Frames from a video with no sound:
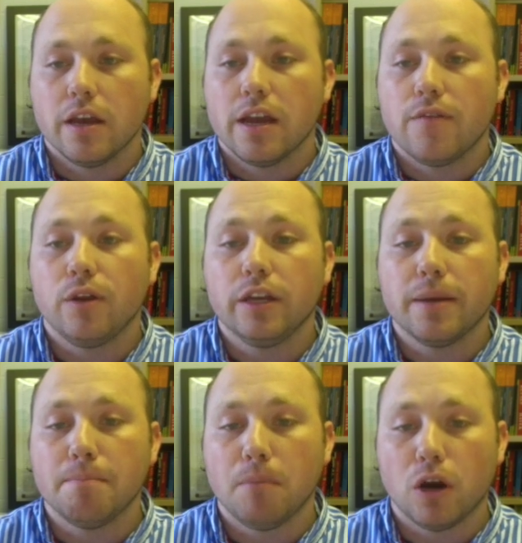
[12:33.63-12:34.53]
If we look
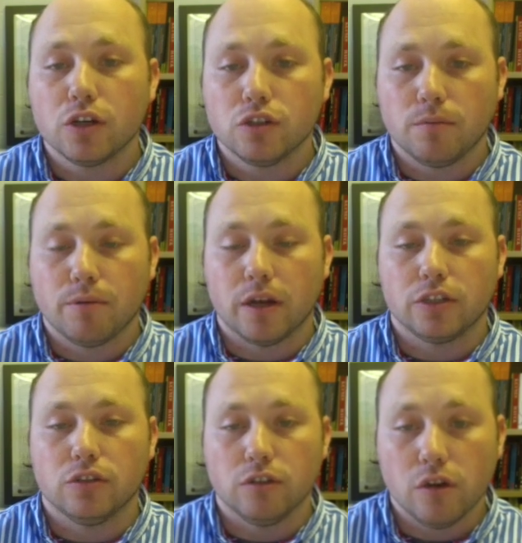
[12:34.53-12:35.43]
at marginal
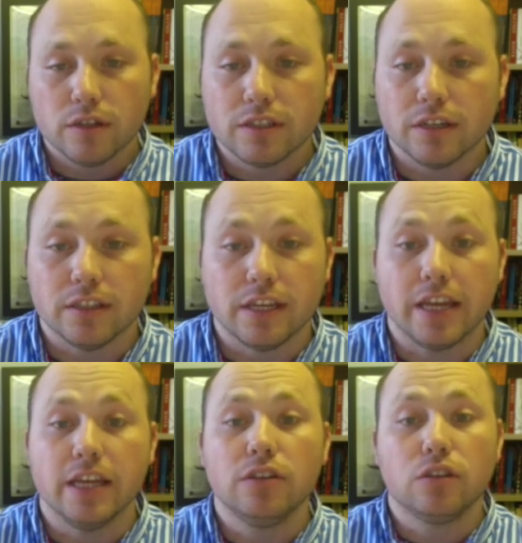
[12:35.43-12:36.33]
products, you'll notice that it's
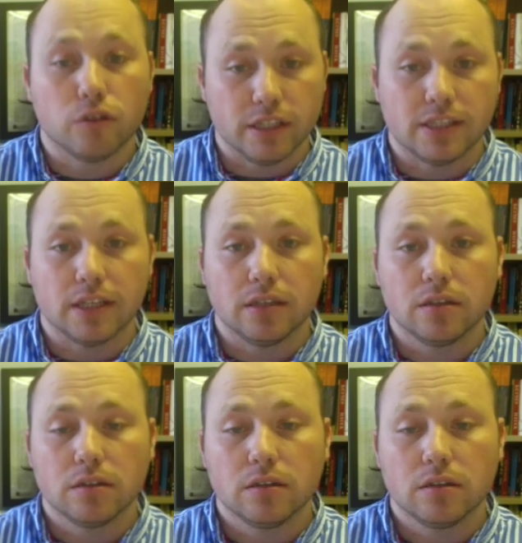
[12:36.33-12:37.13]
increasing